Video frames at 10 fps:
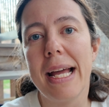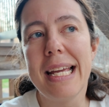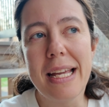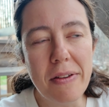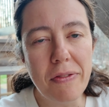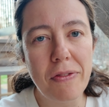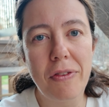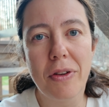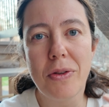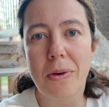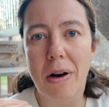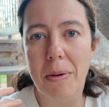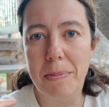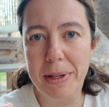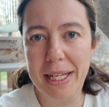if you
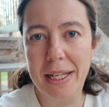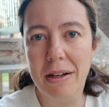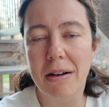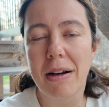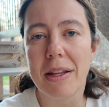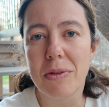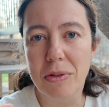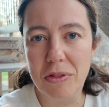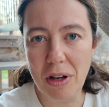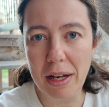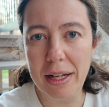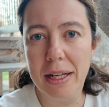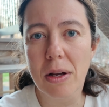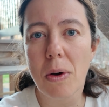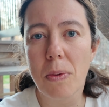are a beginner and you're
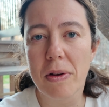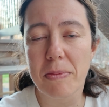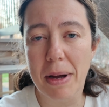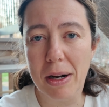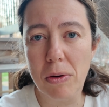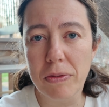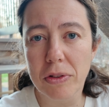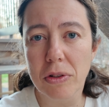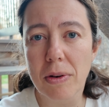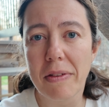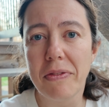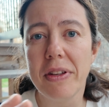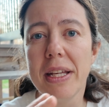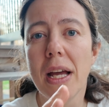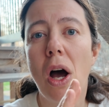starting with macro
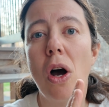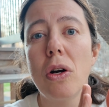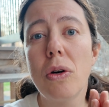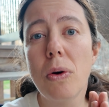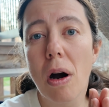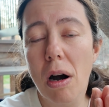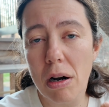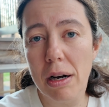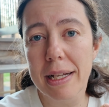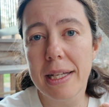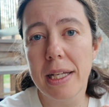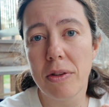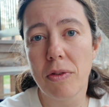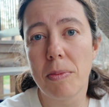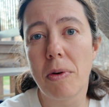photography, go early
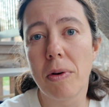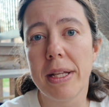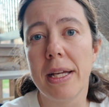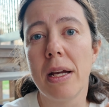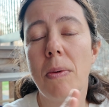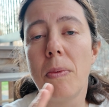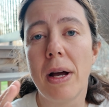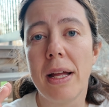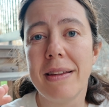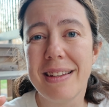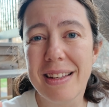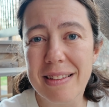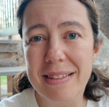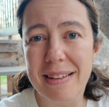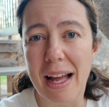in the morning when the
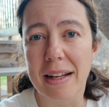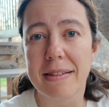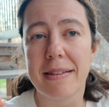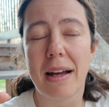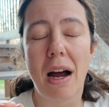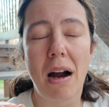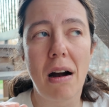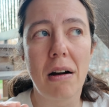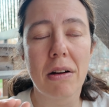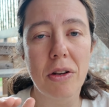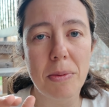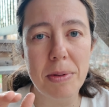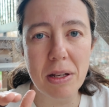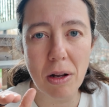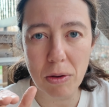insects are going to
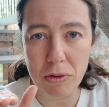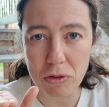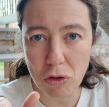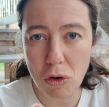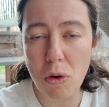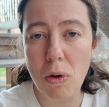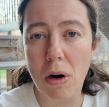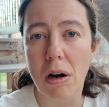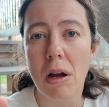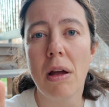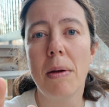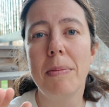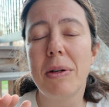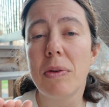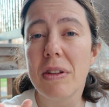be a little slower
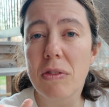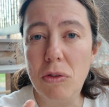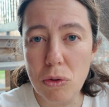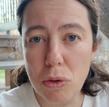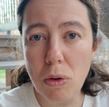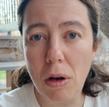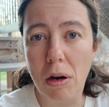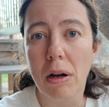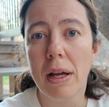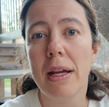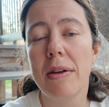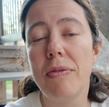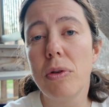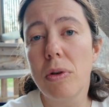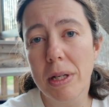because it's cooler.
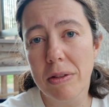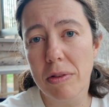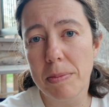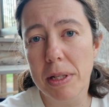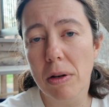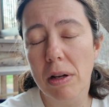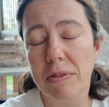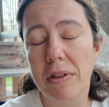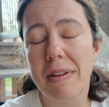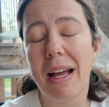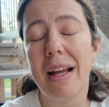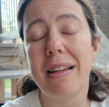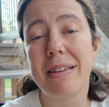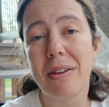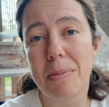If you go in the middle of the day,
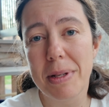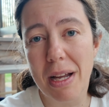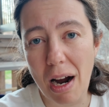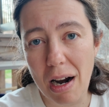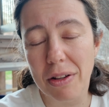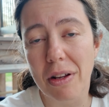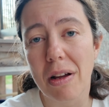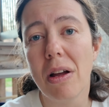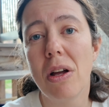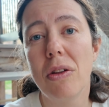it's going to be harder